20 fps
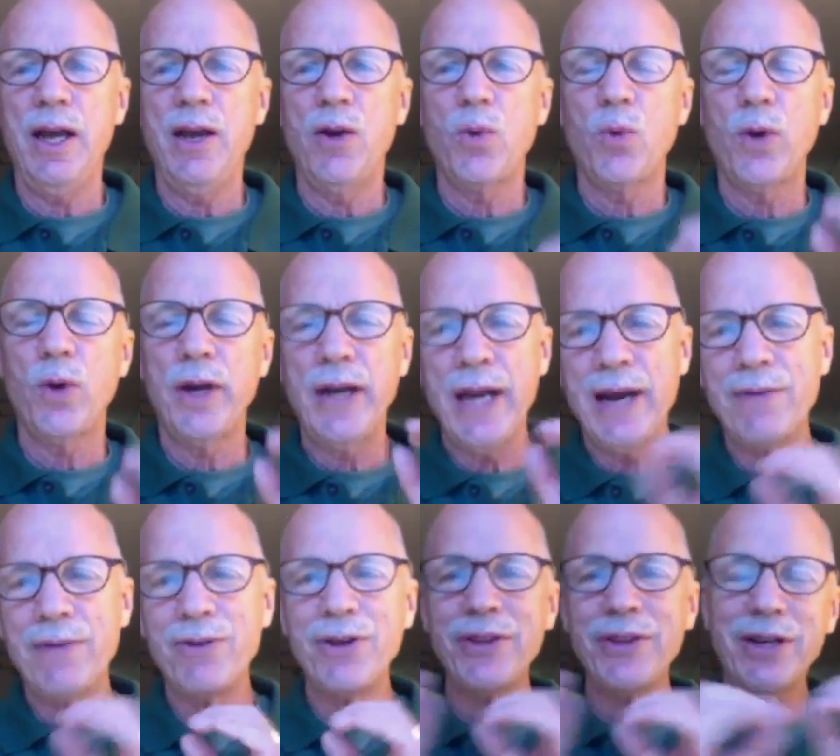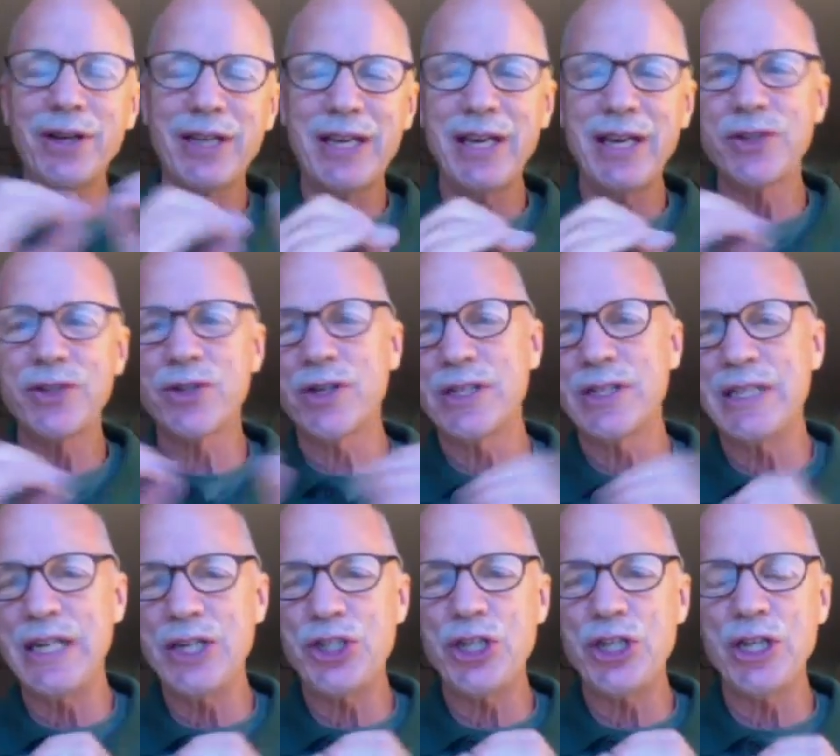Whenever the kids are
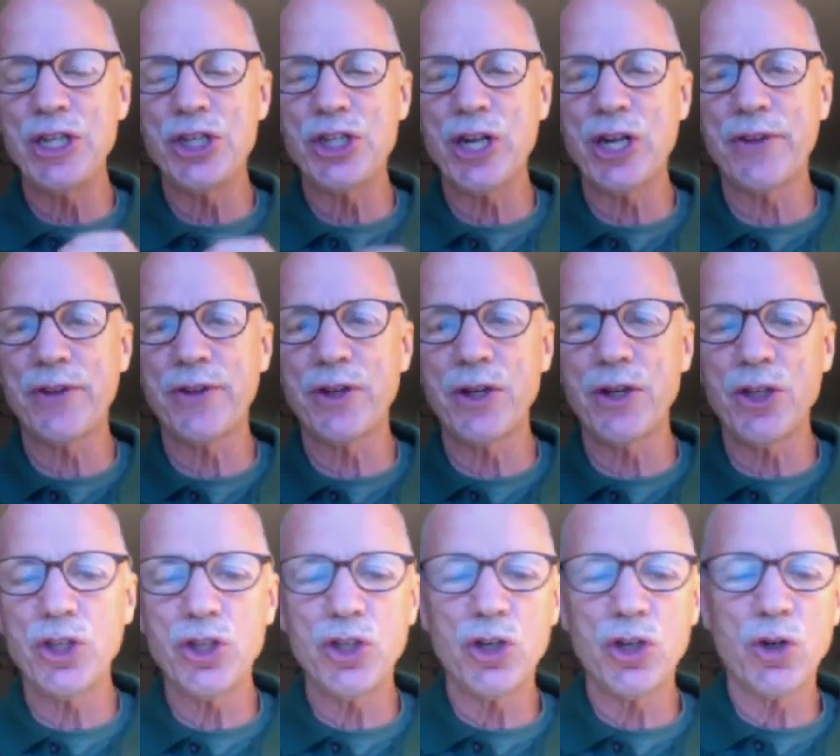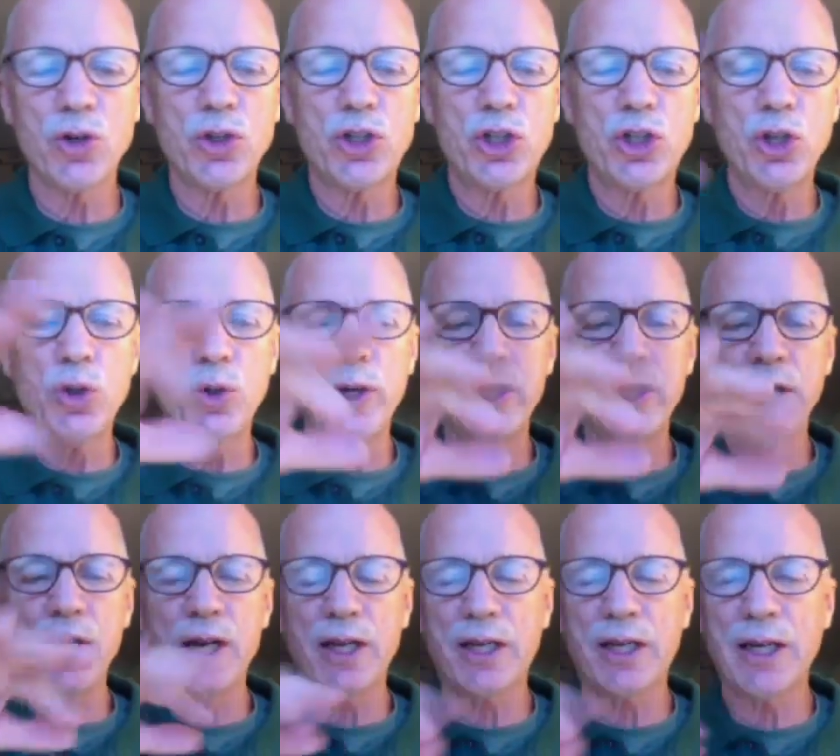teaching each other, you're
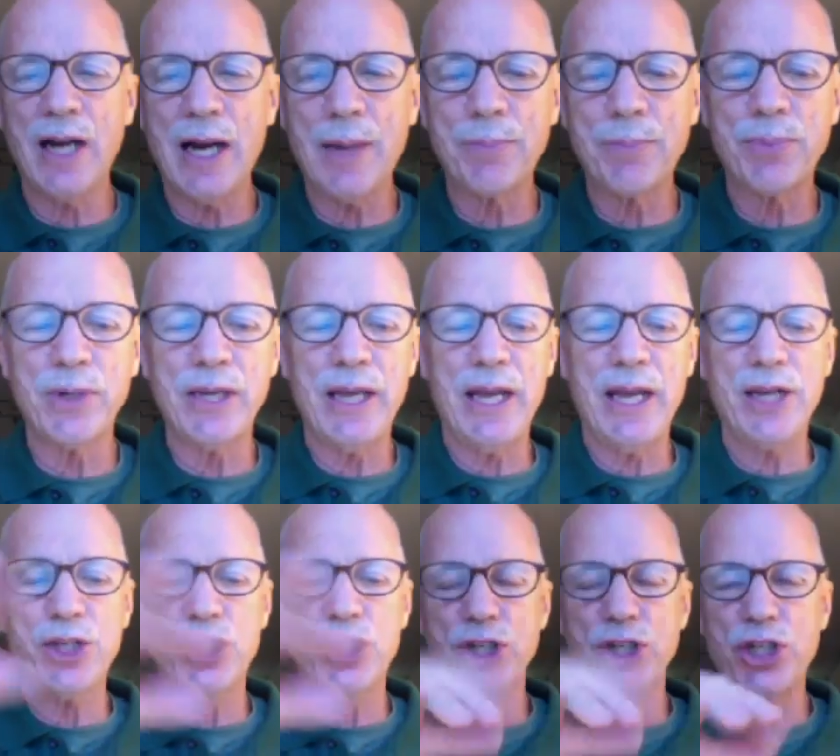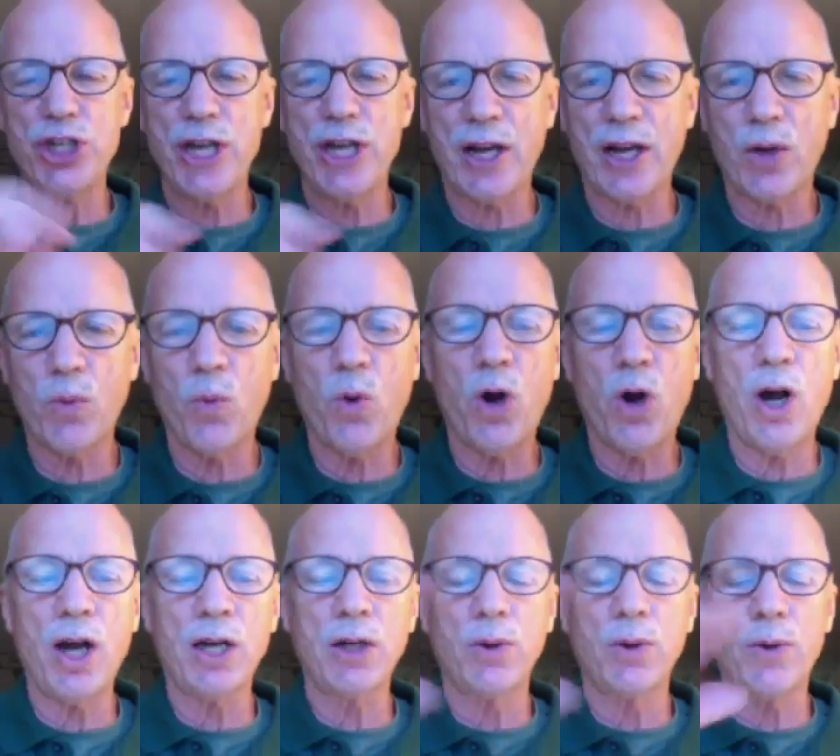doing a comprehension check.
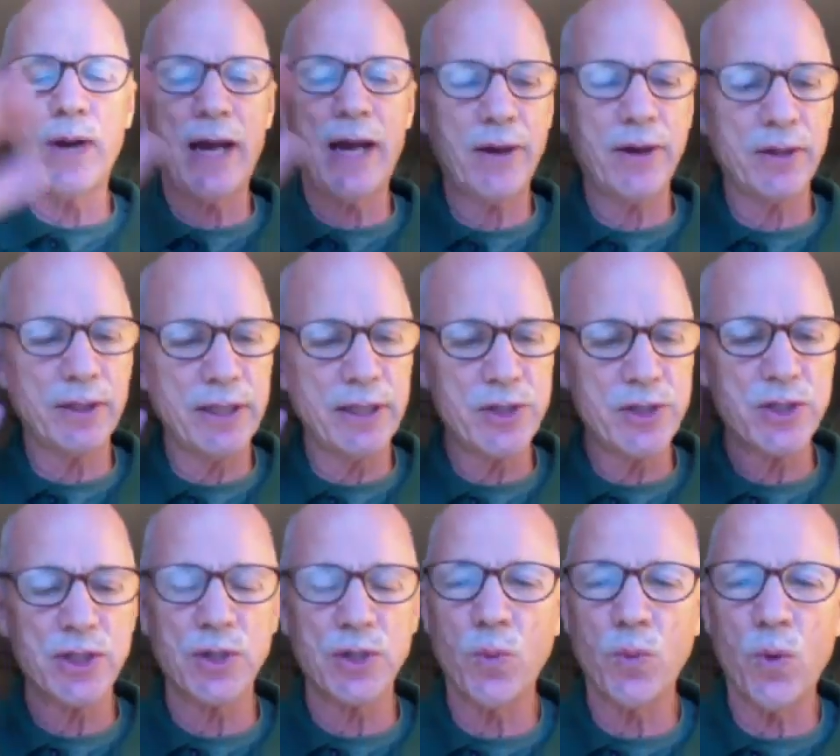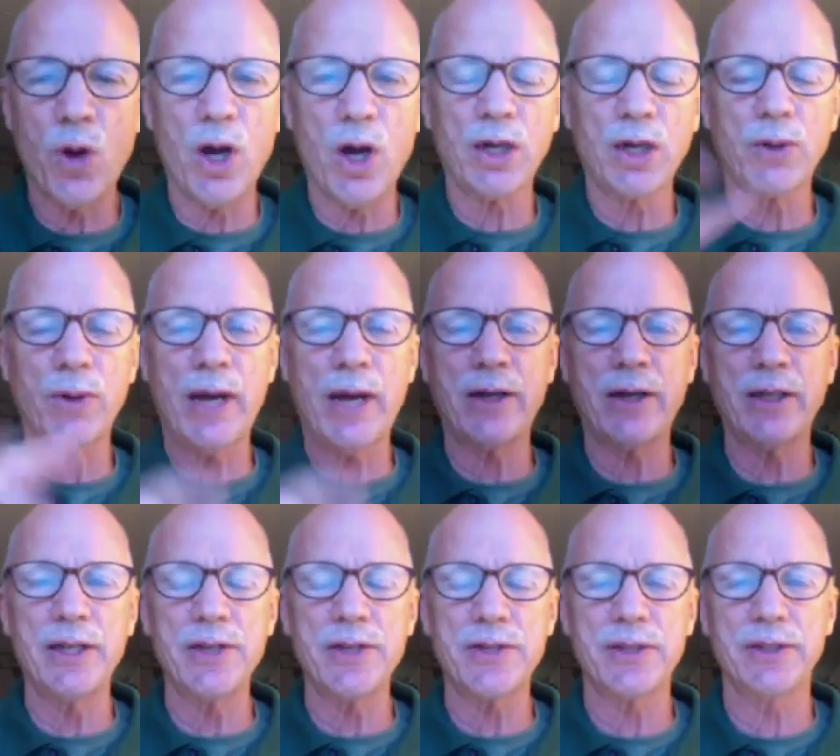Walk around, listen. Walk around,
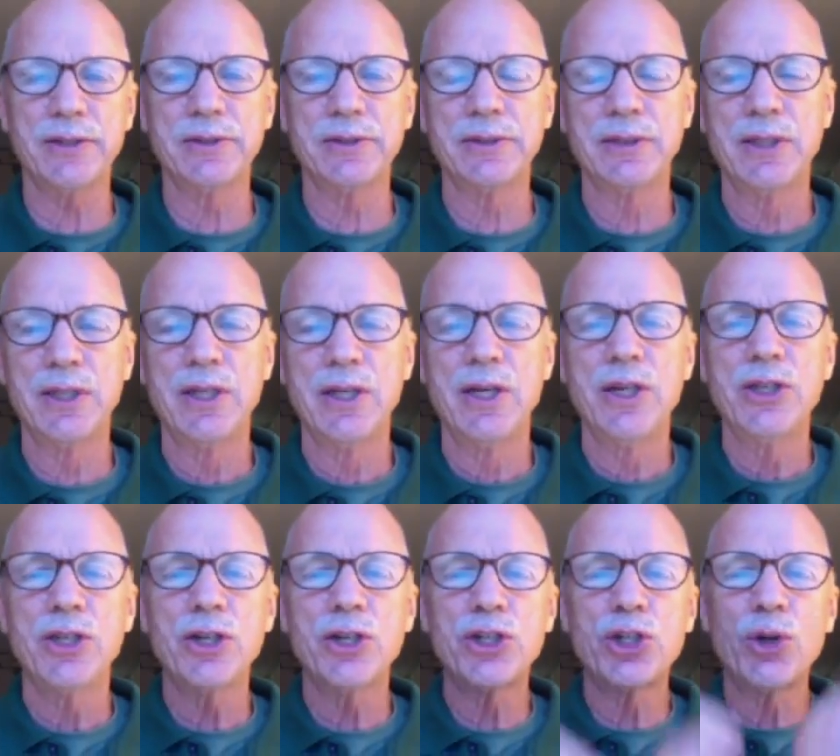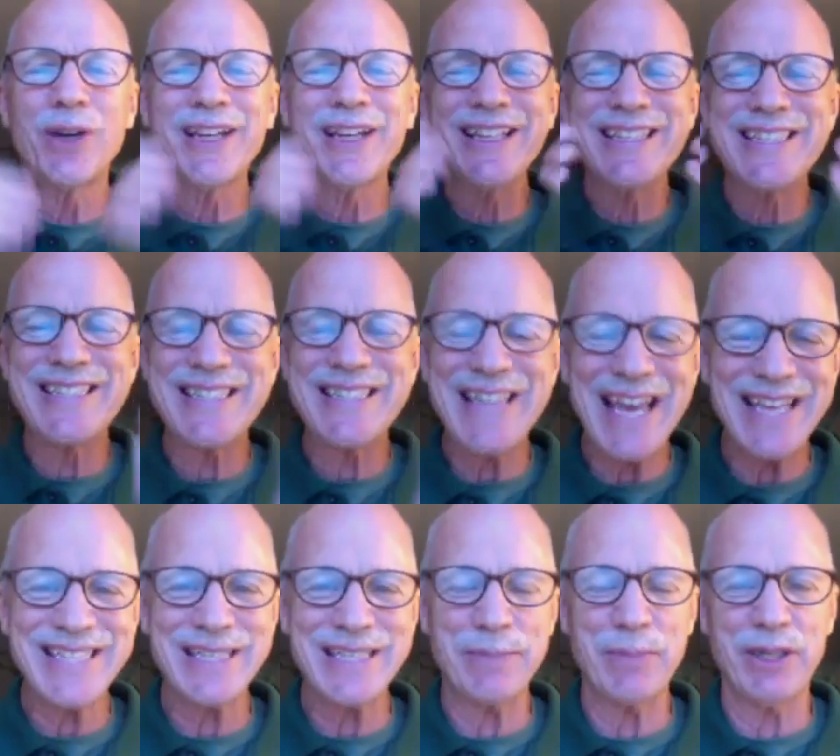listen. You're doing
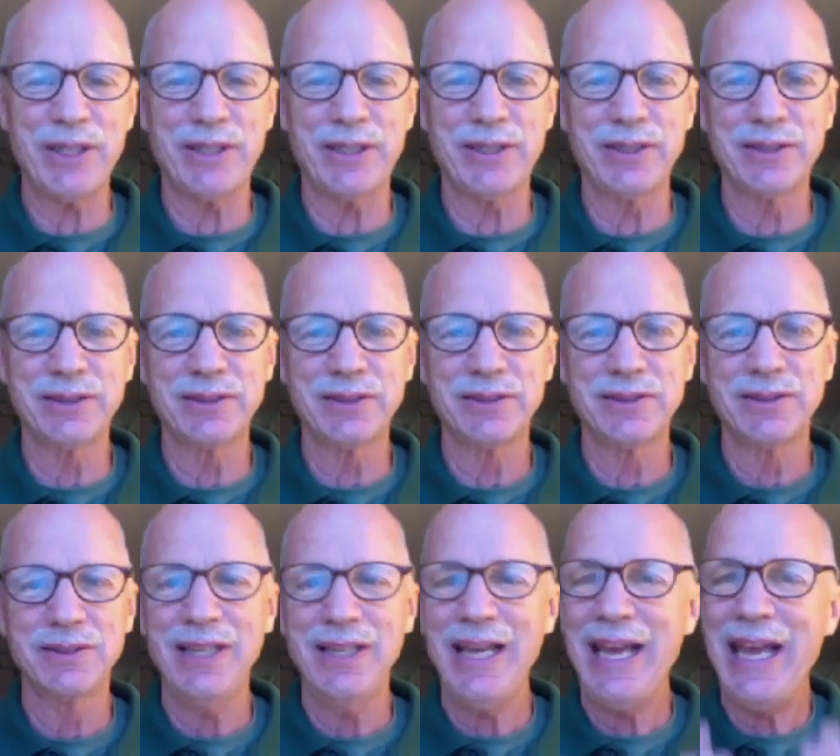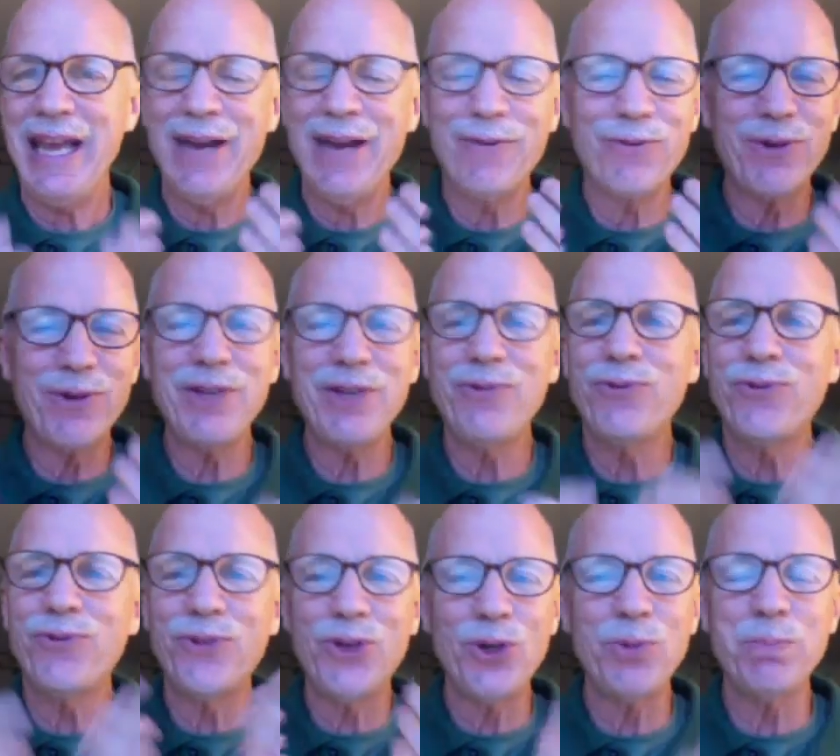assessment every
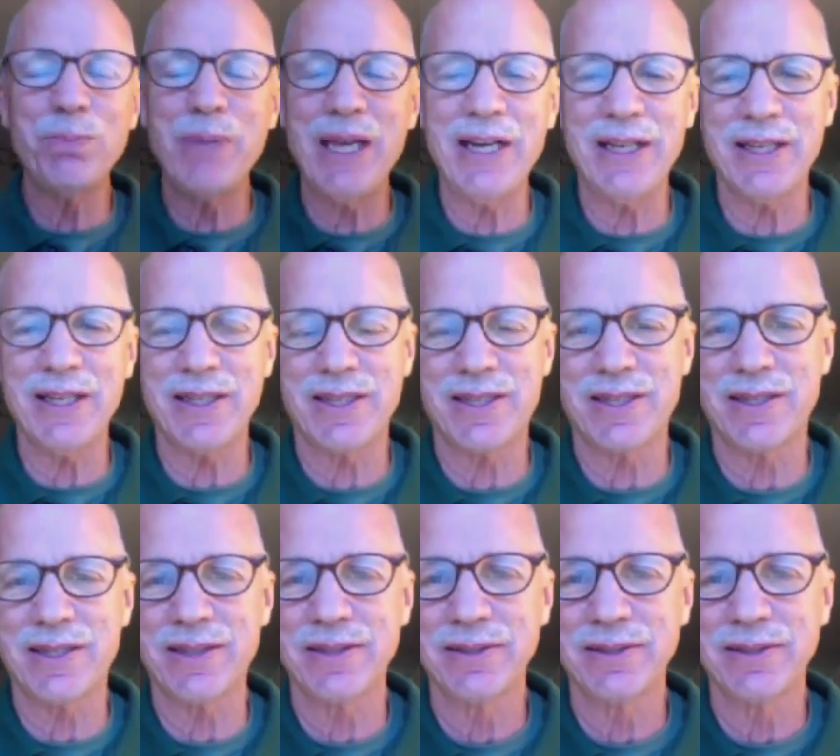few minutes.